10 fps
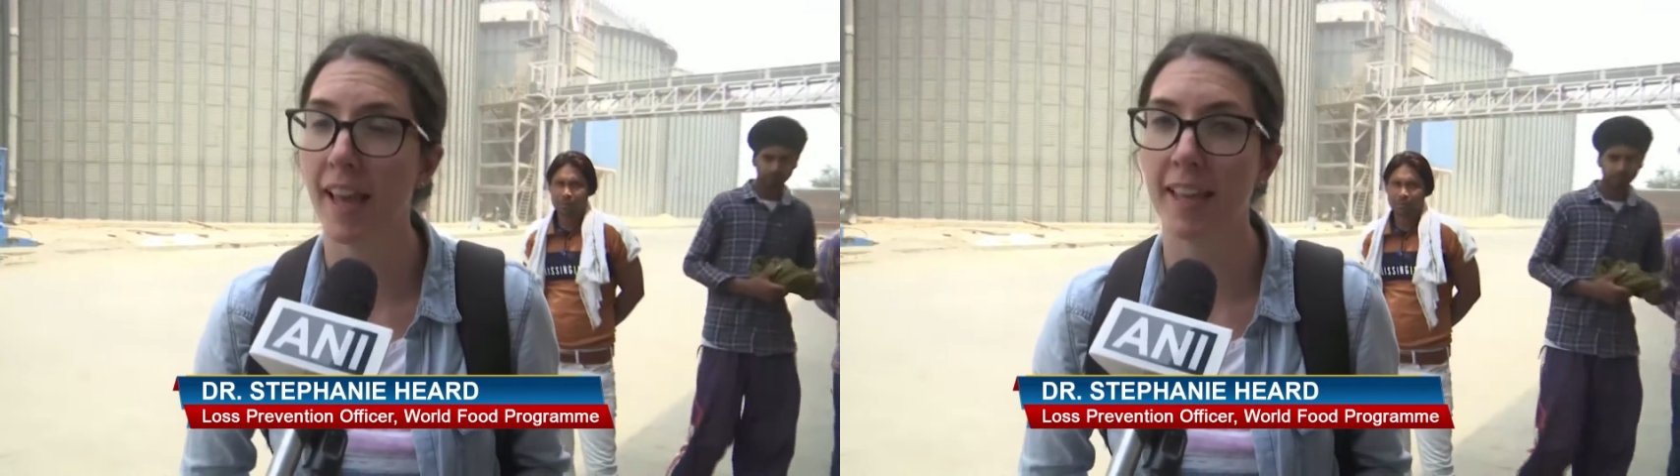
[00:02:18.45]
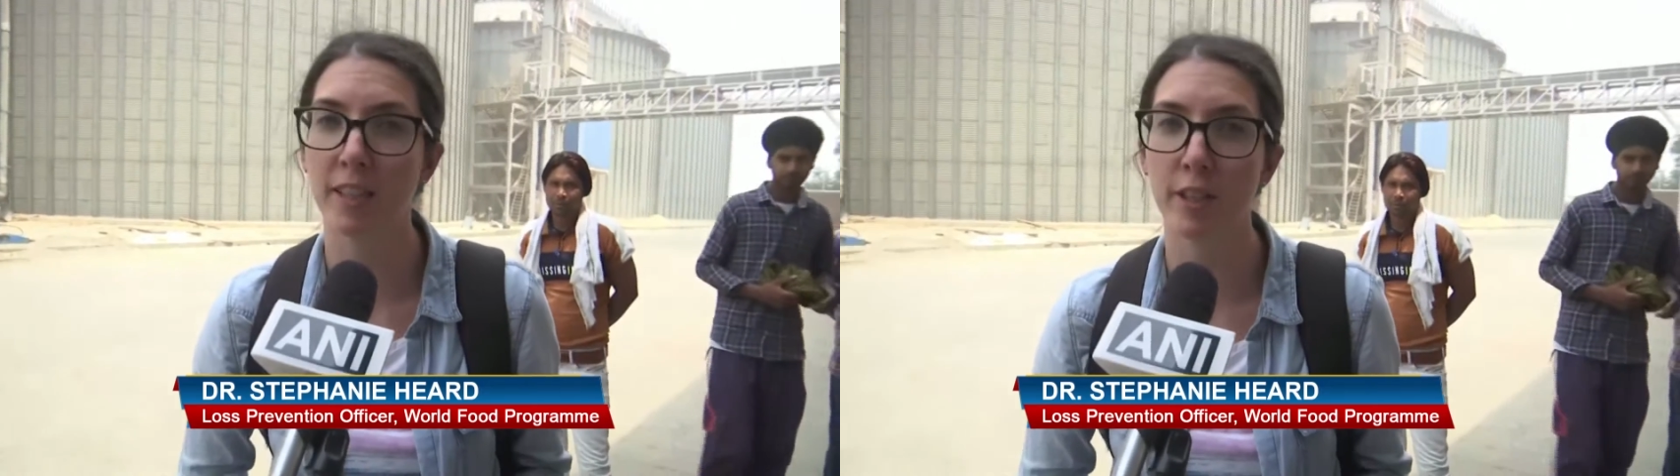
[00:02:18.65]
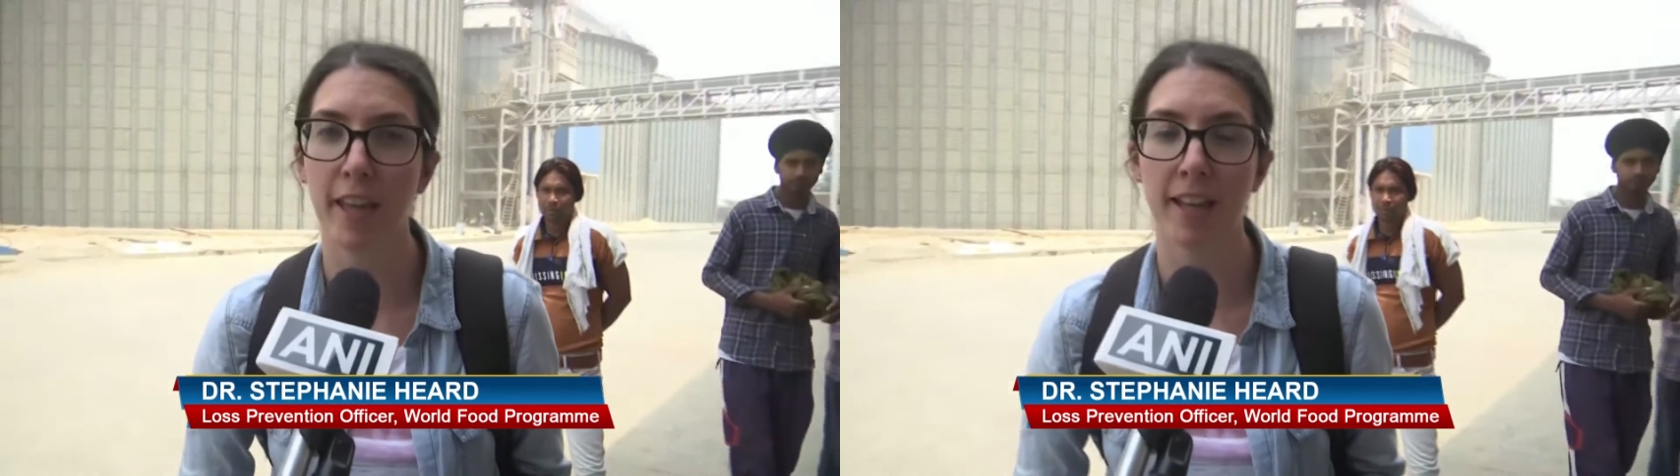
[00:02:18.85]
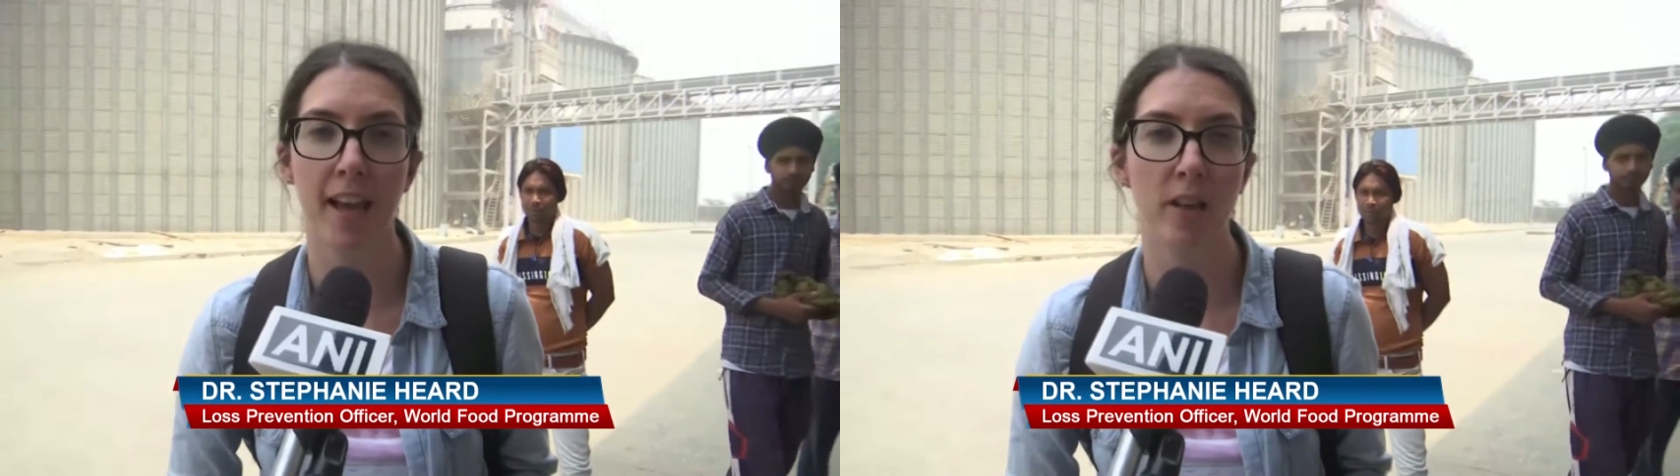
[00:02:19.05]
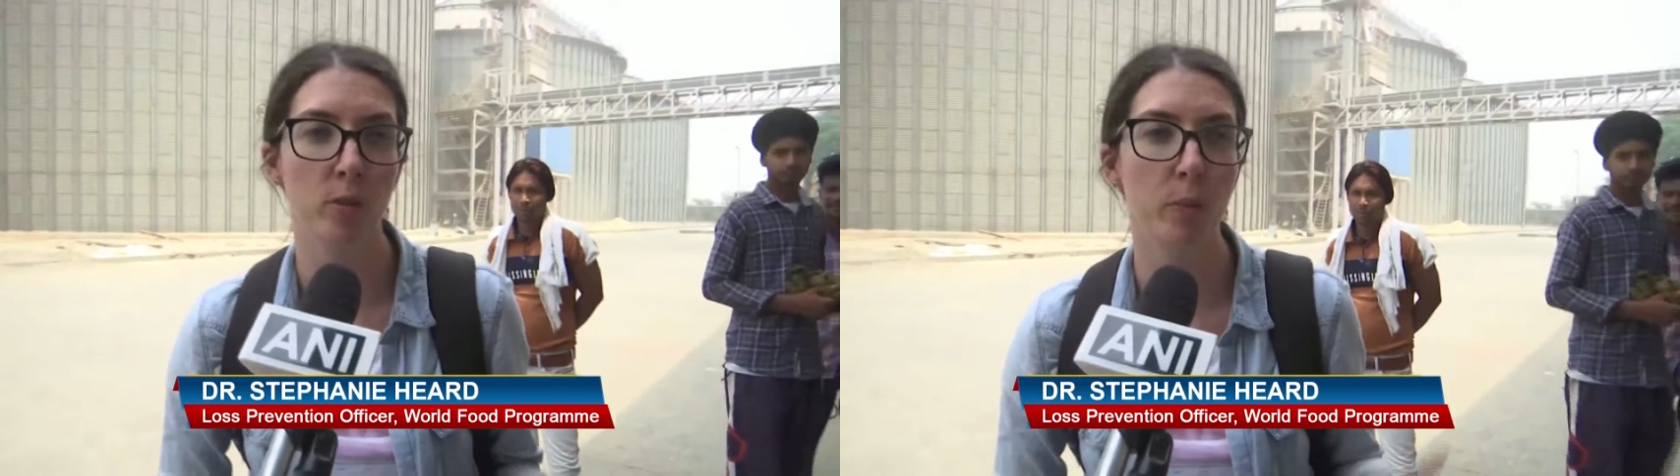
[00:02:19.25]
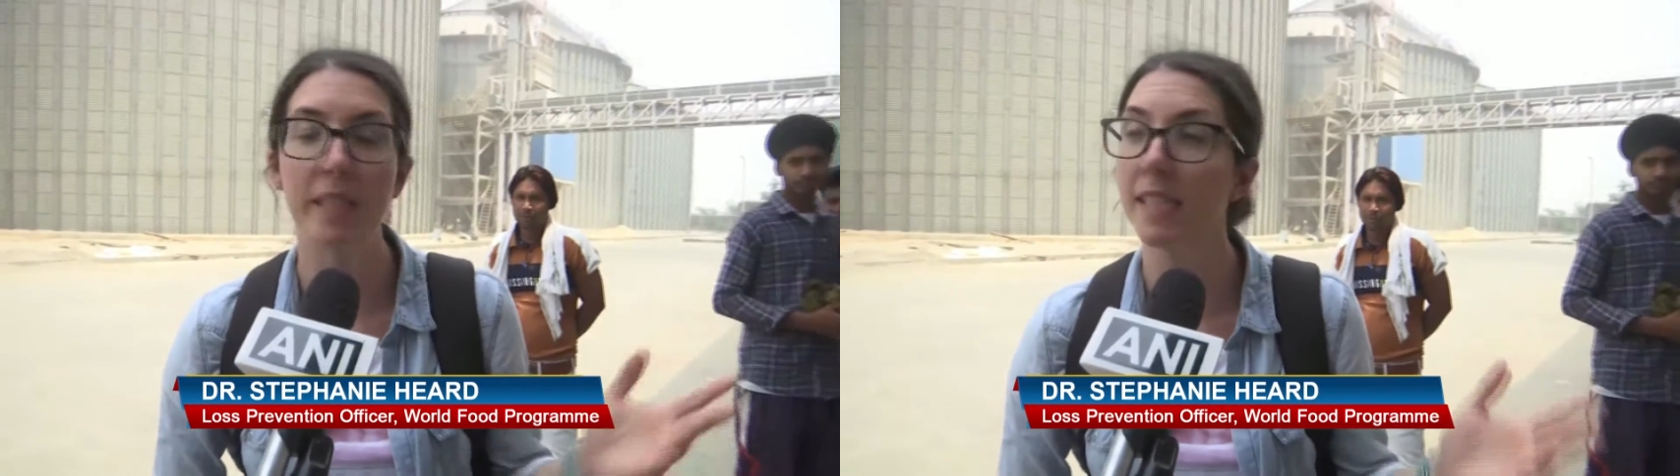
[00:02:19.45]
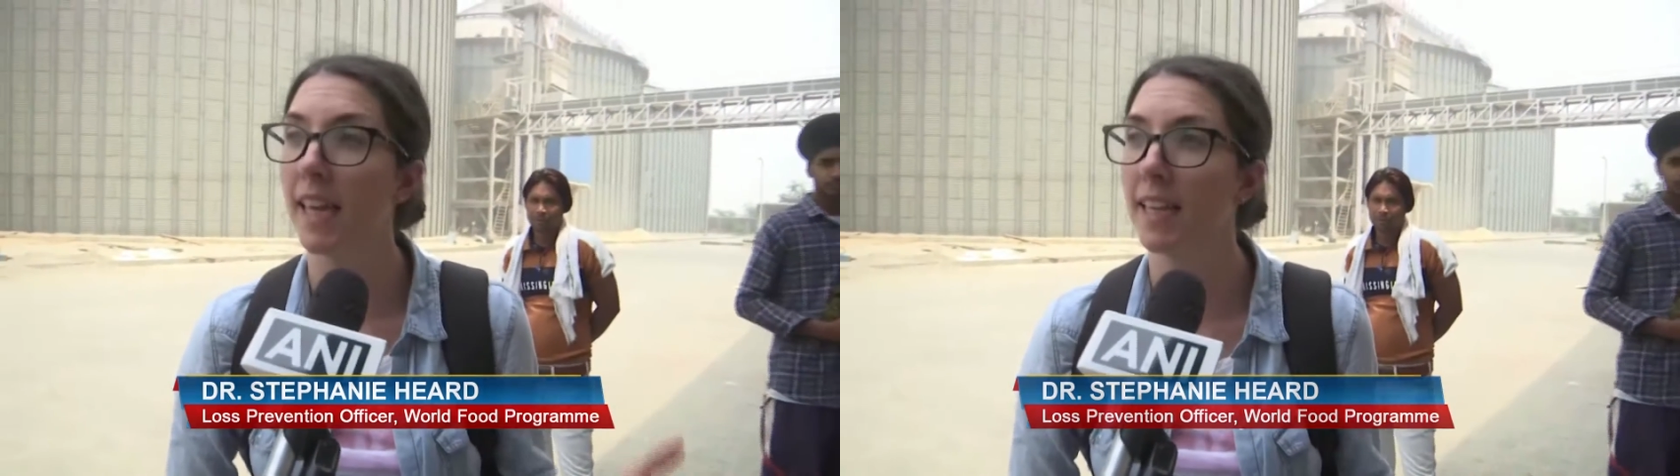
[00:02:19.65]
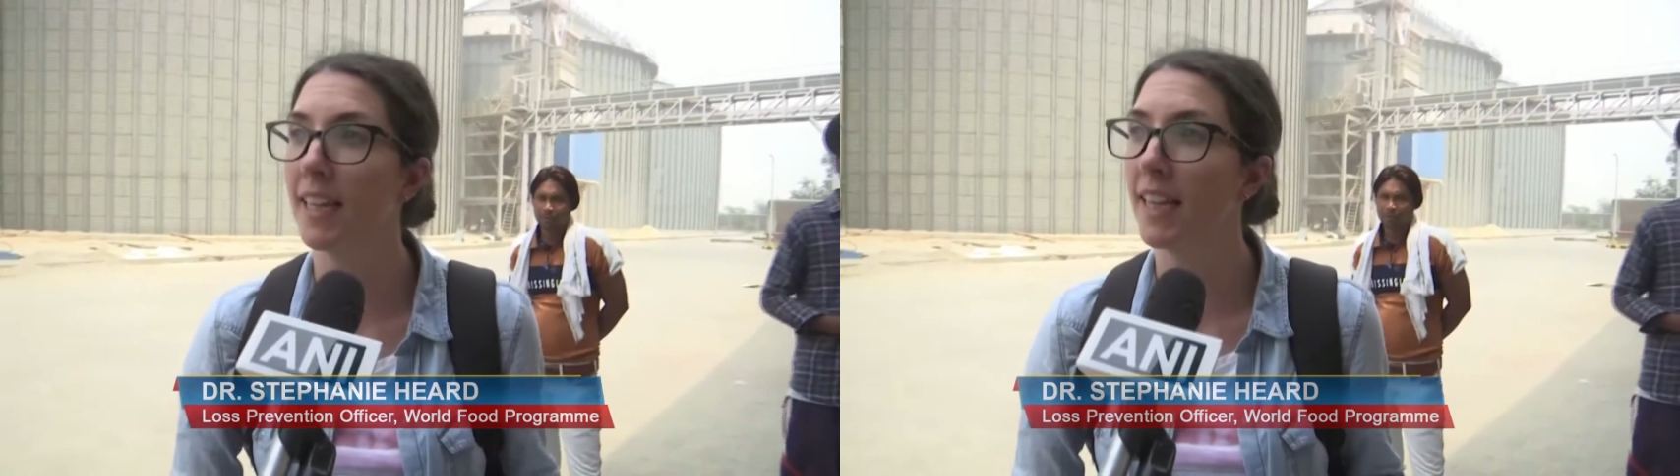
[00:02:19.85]
and look at how the wheat's
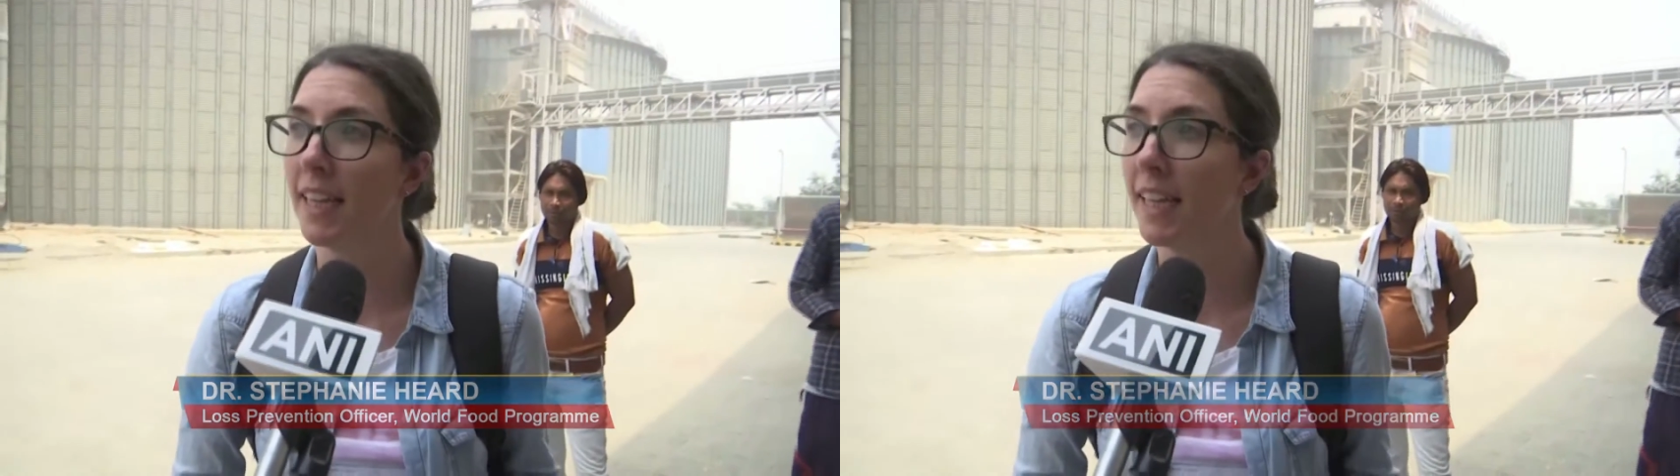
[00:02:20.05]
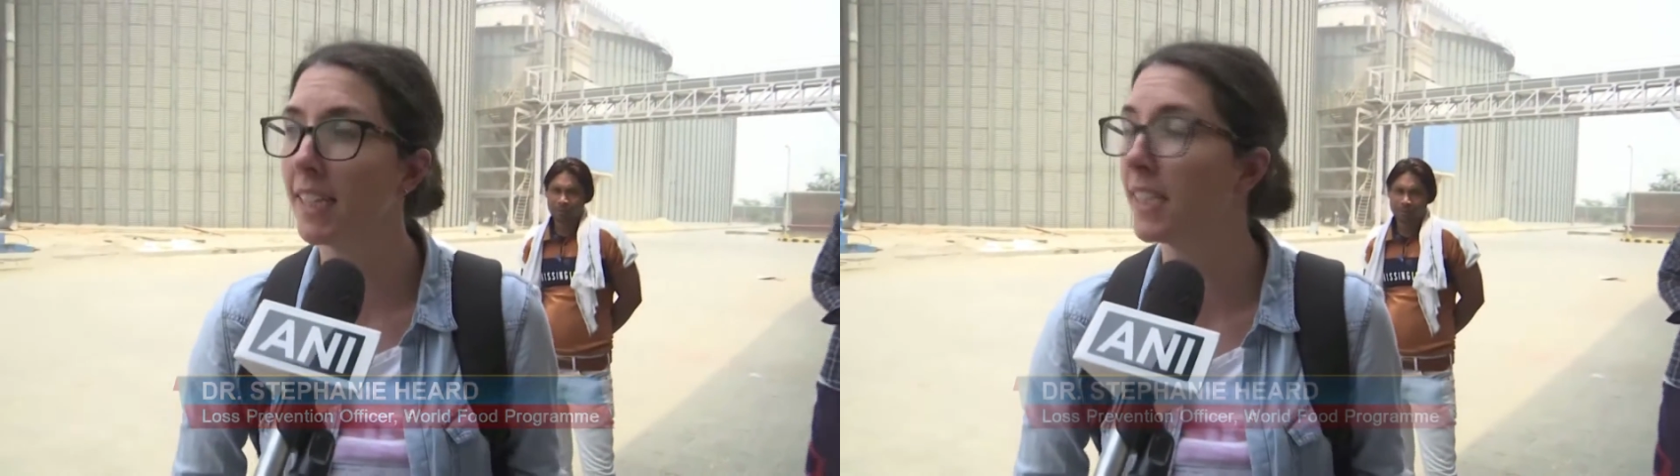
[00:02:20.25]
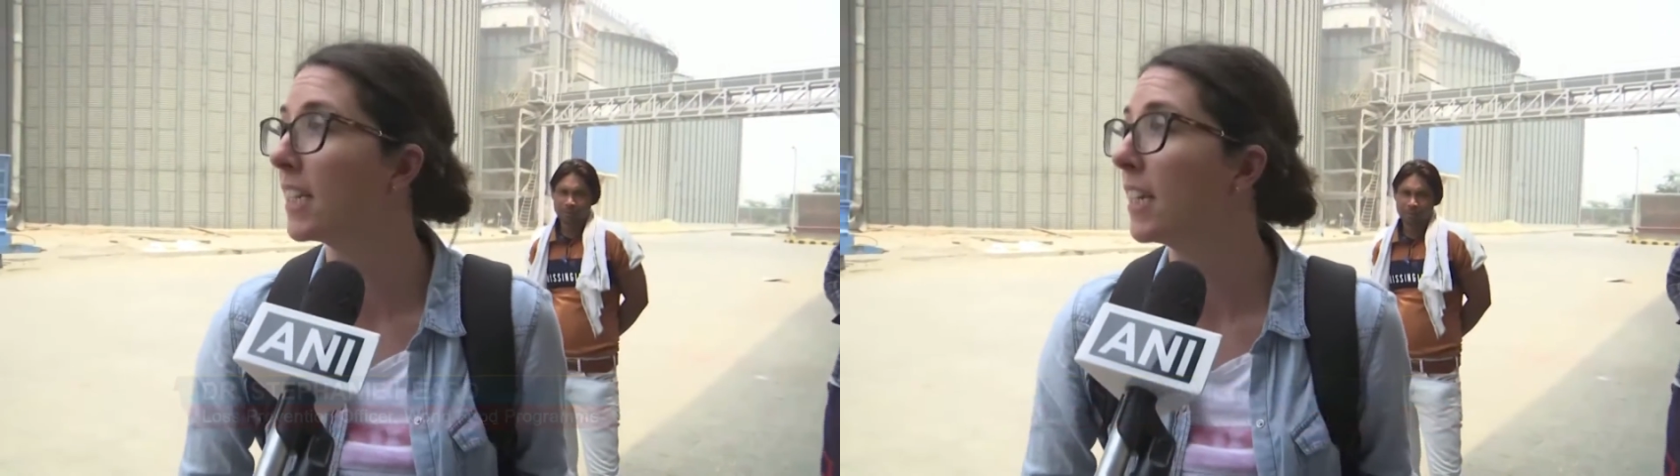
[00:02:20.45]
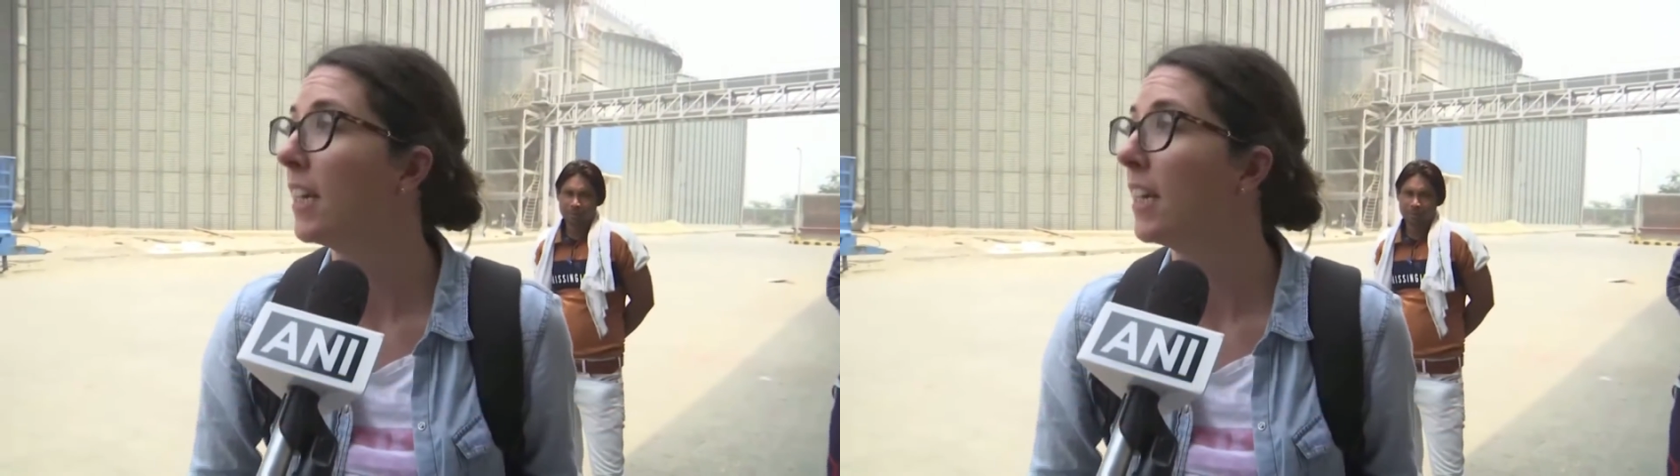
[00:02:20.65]
getting cleaned,